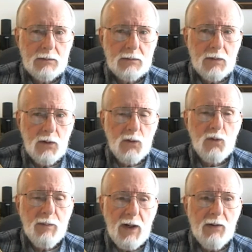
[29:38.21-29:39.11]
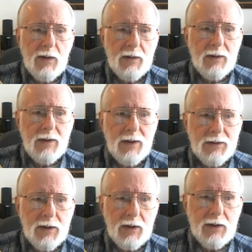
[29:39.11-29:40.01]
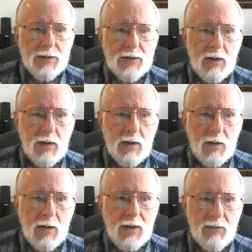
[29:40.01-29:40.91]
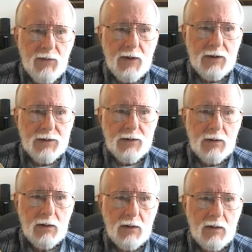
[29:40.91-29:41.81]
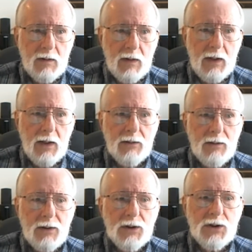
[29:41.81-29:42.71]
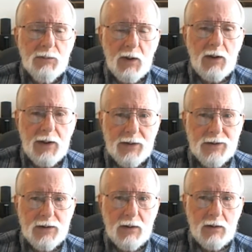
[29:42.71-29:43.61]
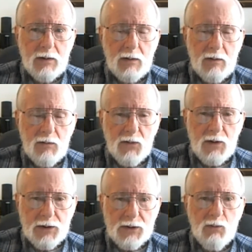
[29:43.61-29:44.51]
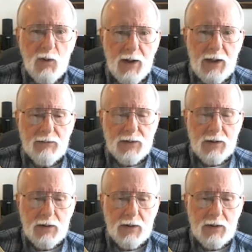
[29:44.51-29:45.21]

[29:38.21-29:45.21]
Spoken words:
who married Hittites, Hivites, and Ishmaelites for his wives.